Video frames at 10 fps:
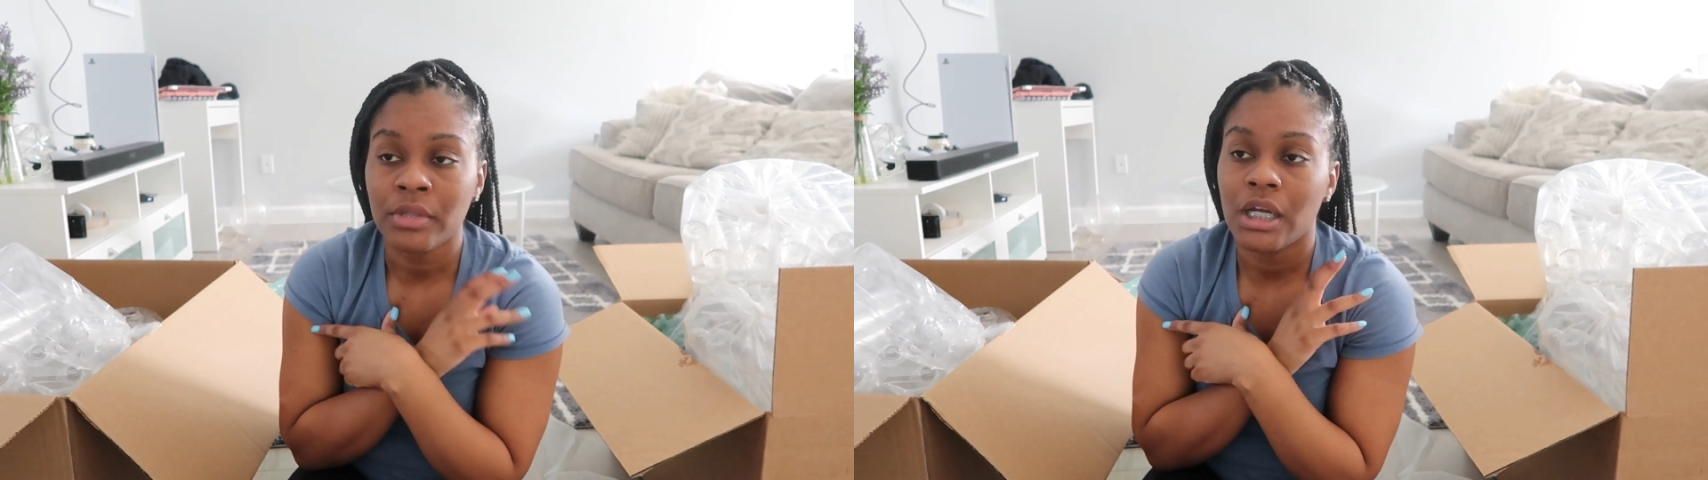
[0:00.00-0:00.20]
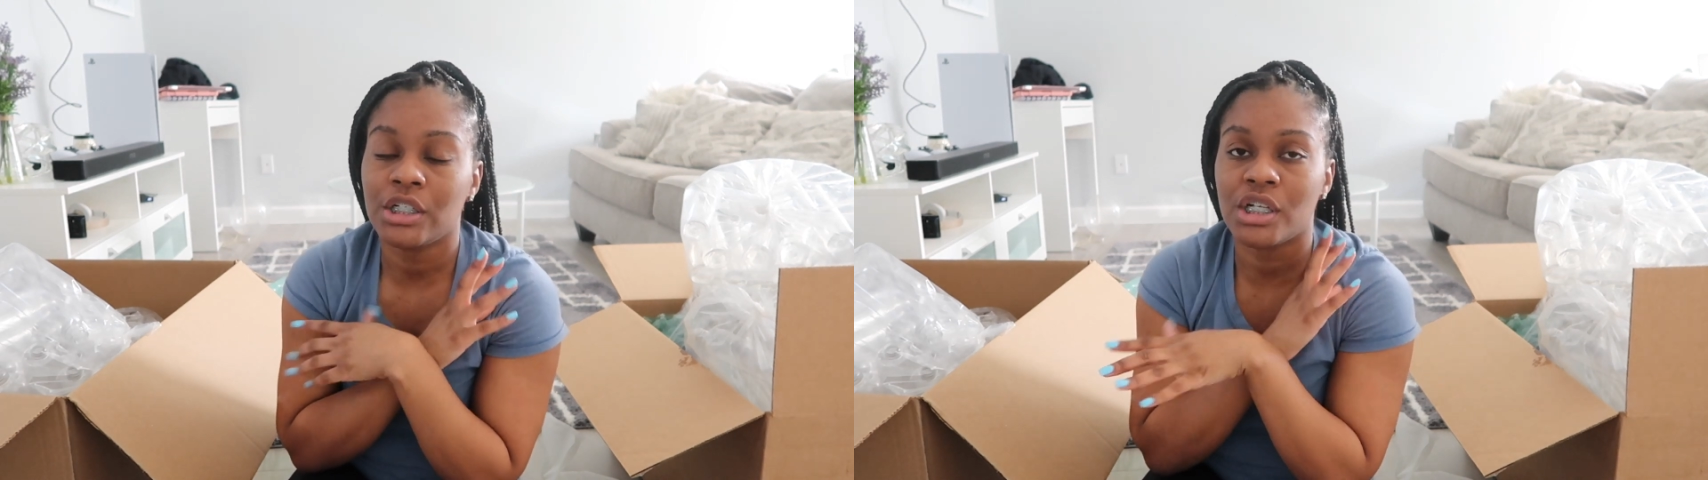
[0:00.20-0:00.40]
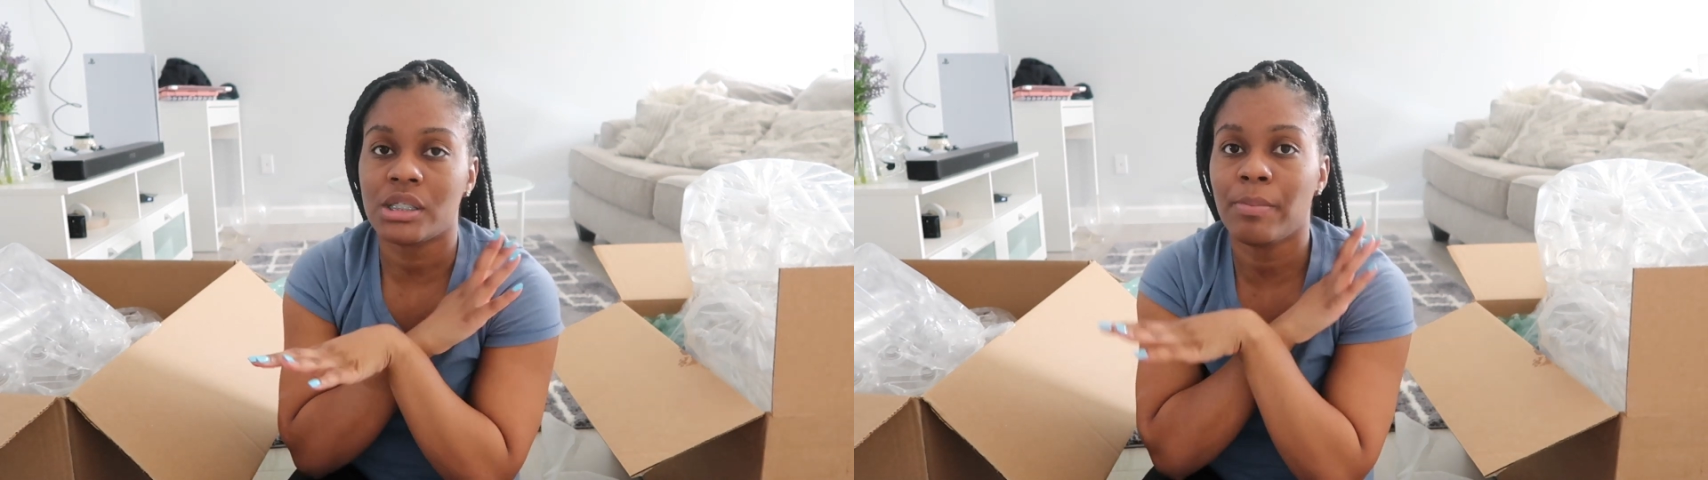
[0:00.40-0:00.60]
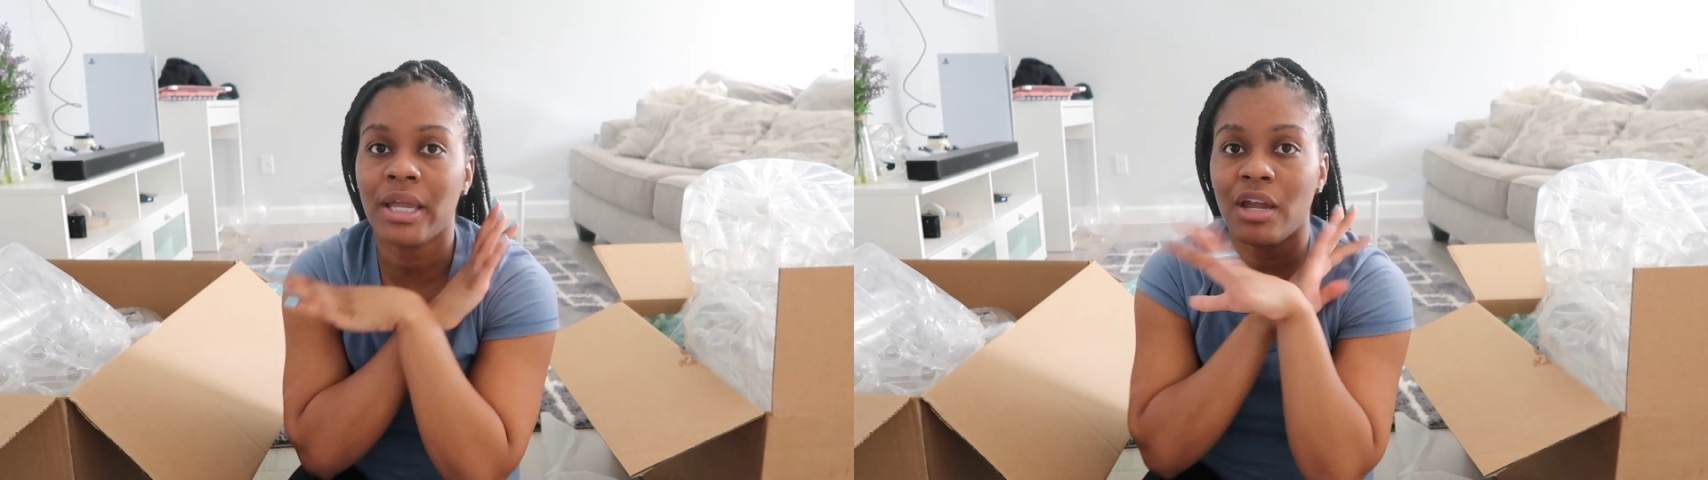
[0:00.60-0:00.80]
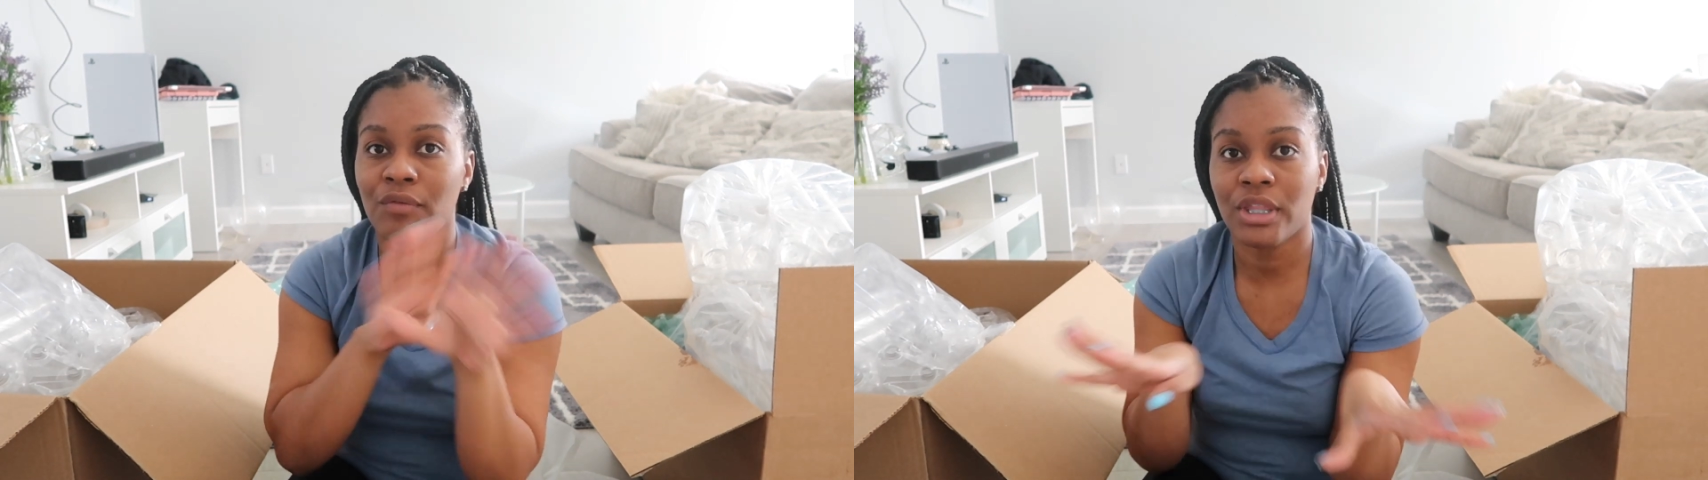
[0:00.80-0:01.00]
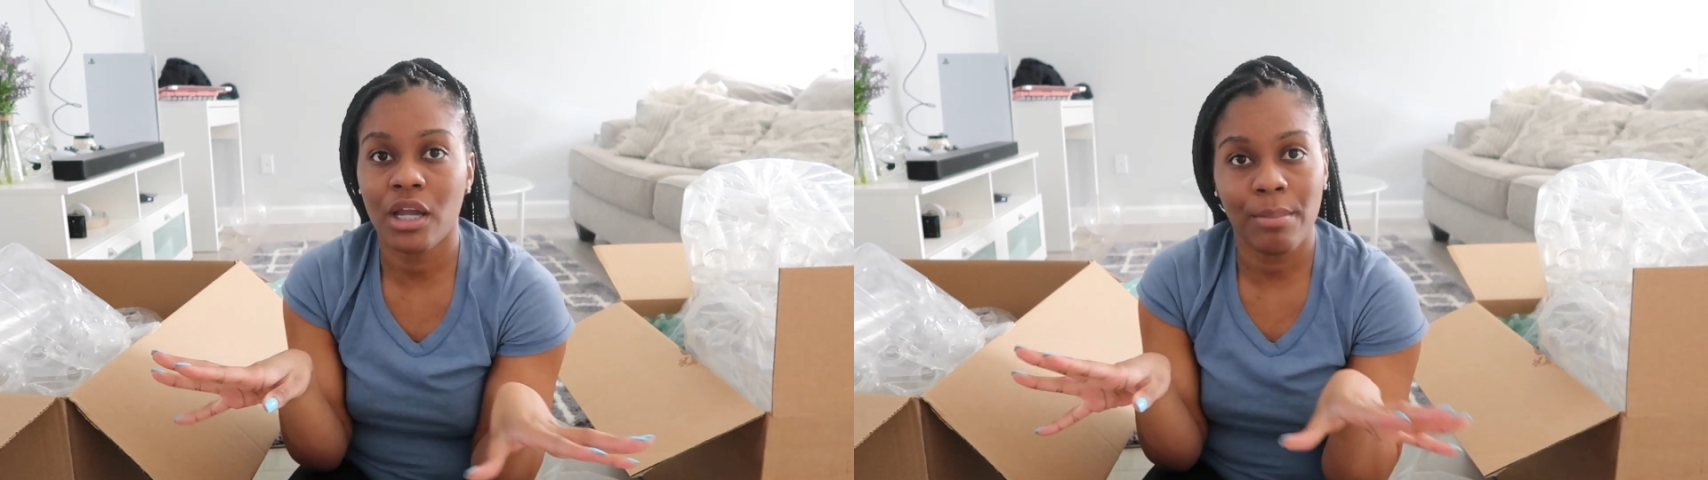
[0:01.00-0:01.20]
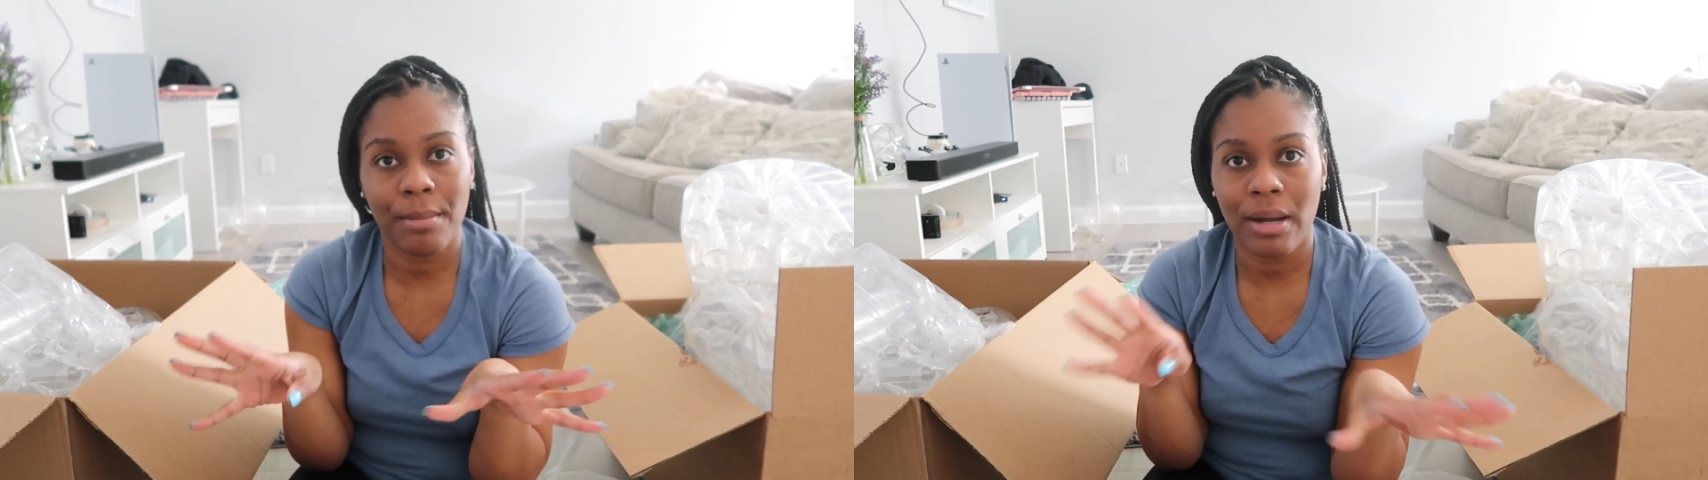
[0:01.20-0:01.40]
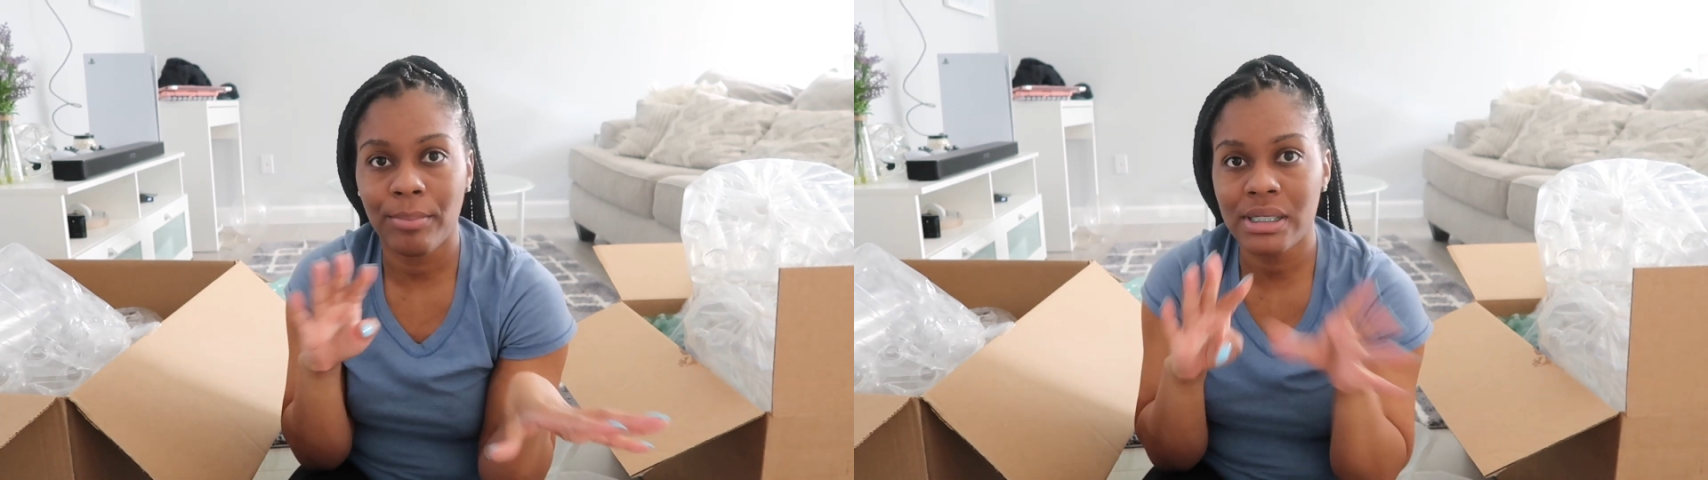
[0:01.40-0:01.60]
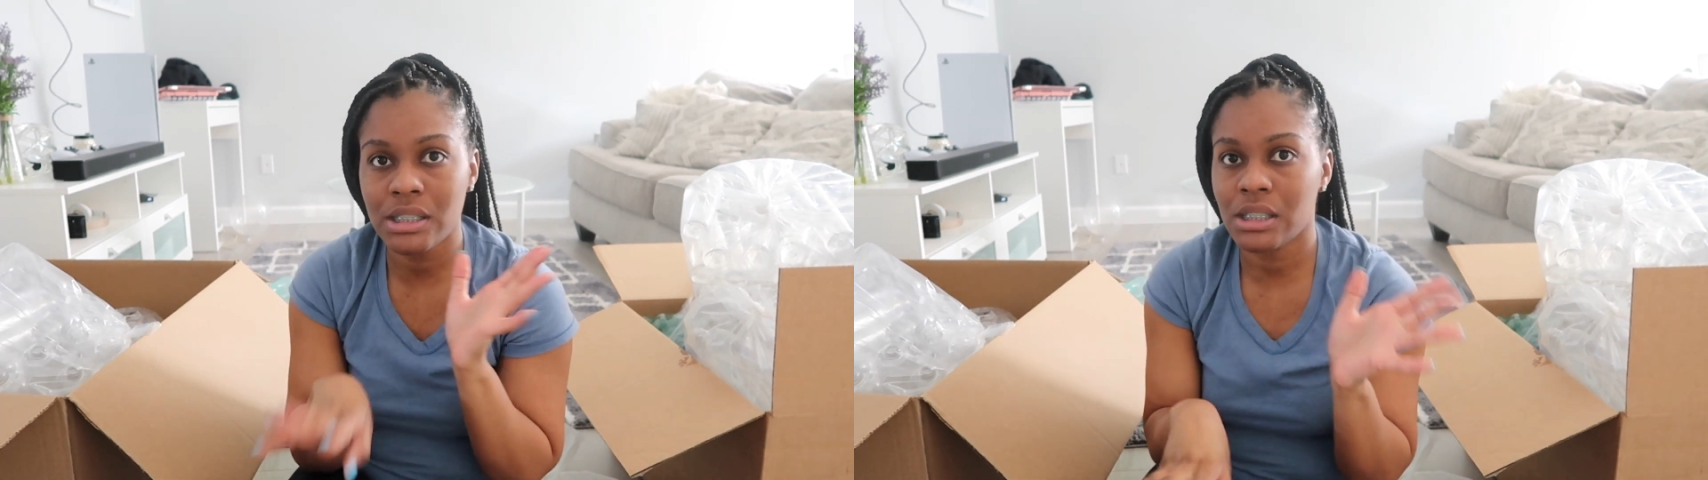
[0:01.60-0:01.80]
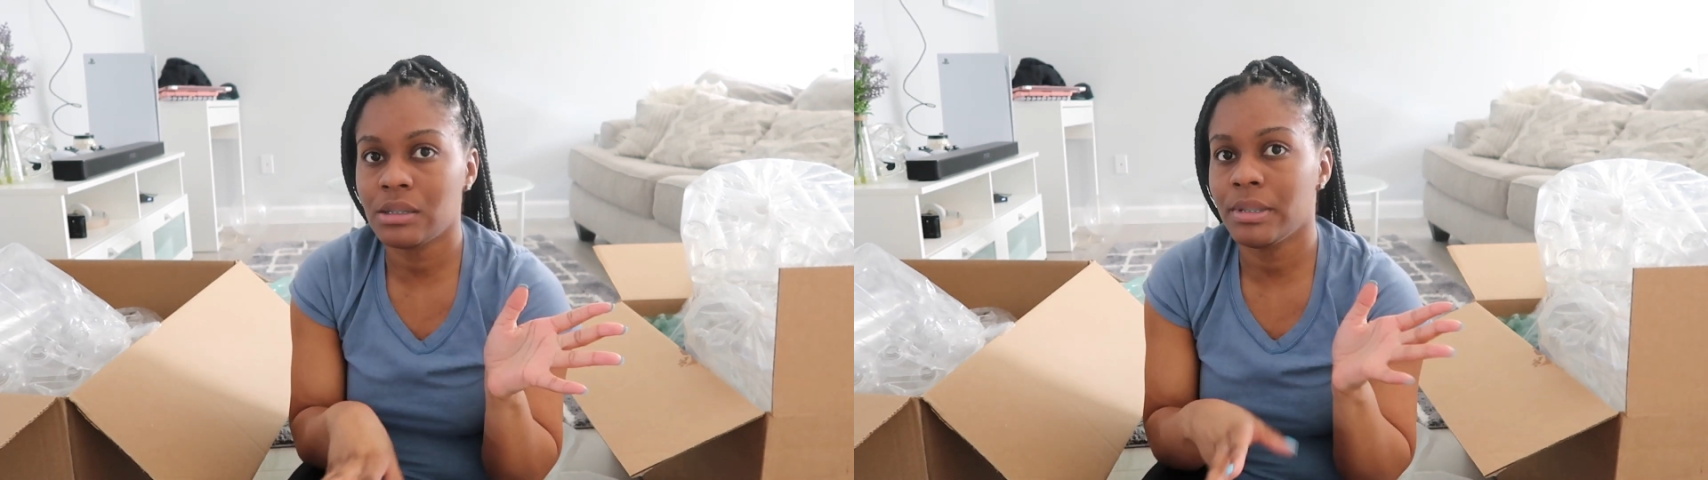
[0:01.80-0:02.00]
and just make everything about my business